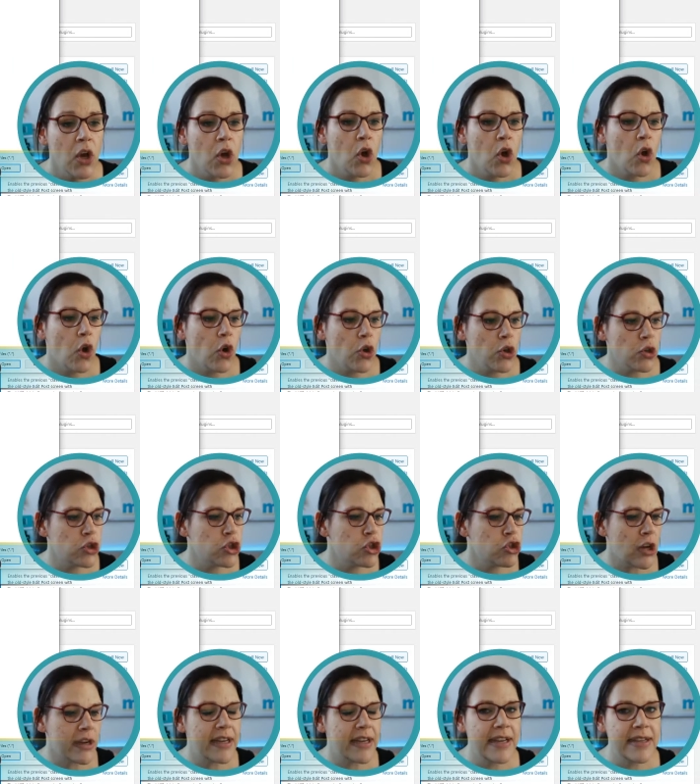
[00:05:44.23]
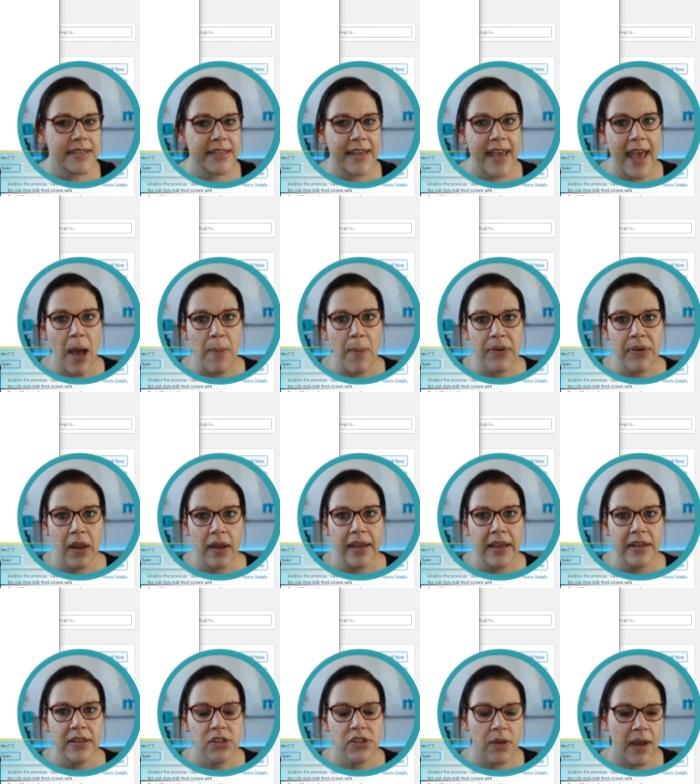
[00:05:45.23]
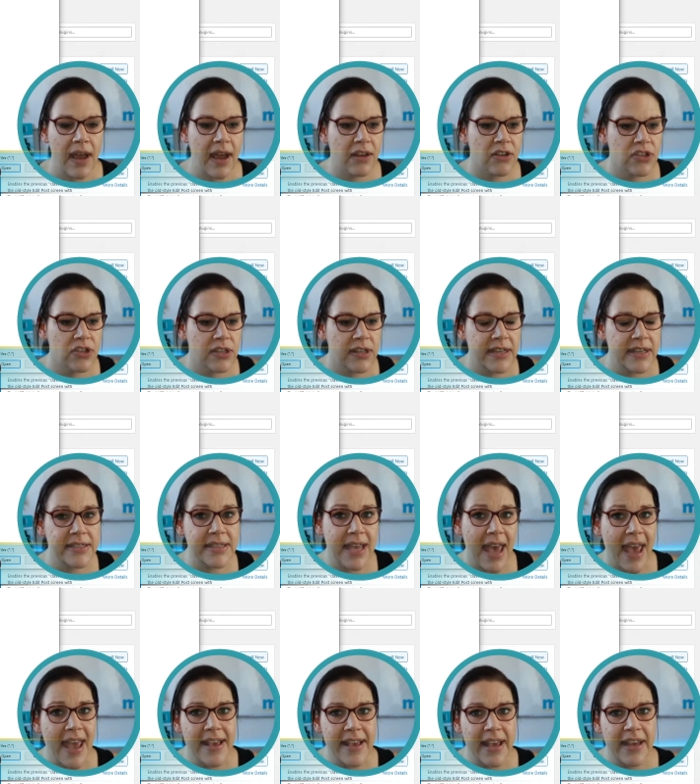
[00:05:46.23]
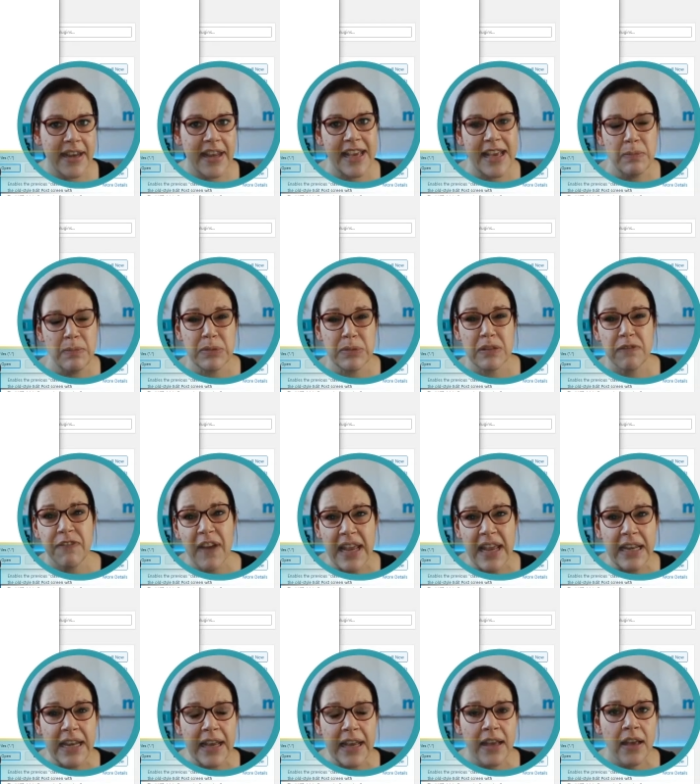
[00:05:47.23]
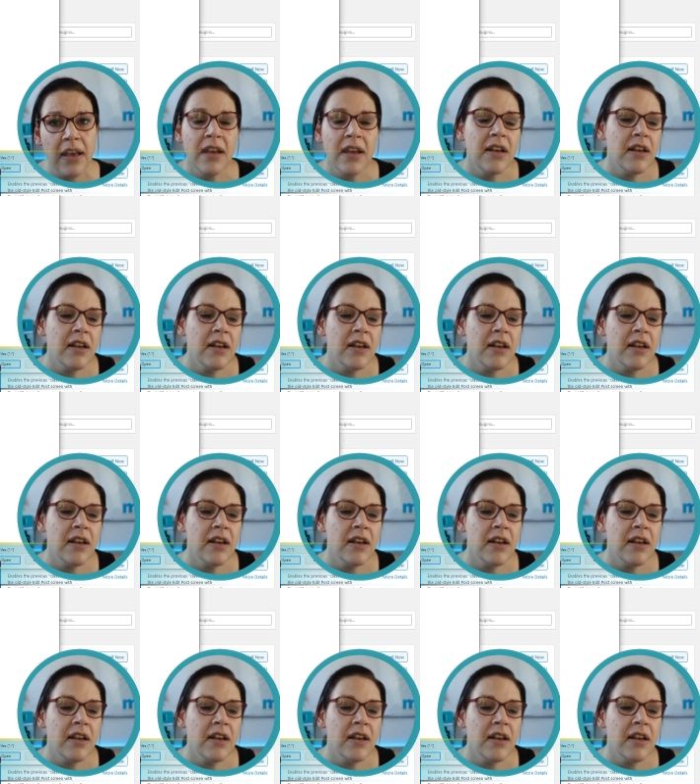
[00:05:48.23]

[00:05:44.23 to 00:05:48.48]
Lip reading: or you're struggling to get a plugin to actually take and it keeps failing,